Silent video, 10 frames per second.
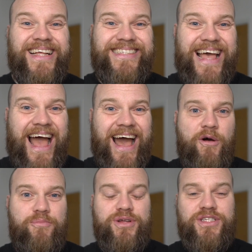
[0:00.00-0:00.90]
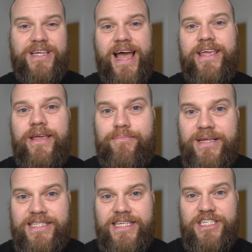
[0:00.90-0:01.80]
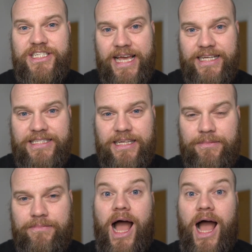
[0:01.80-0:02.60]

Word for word: to help protect your business data.